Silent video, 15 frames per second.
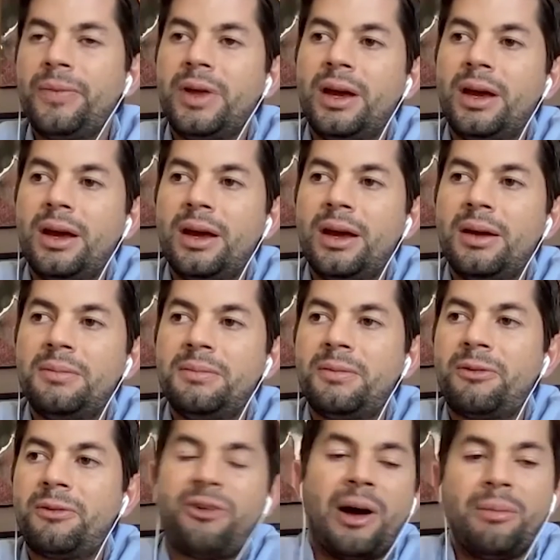a
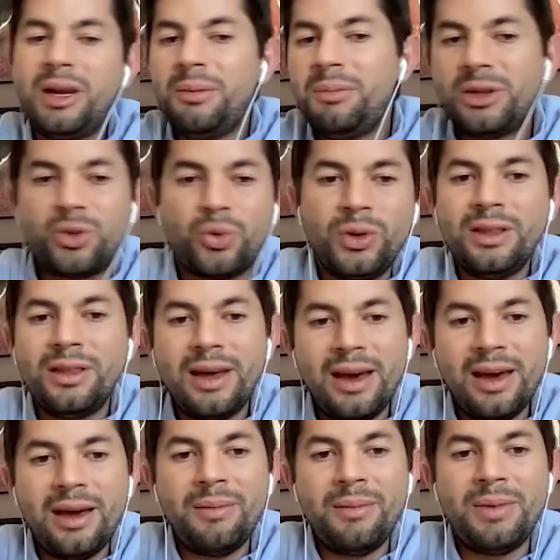family between
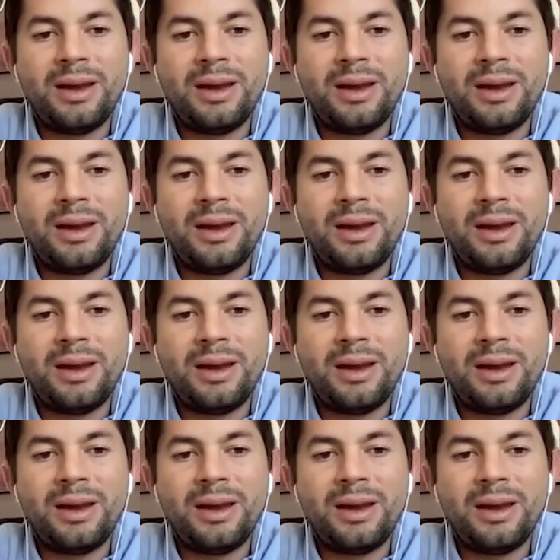them,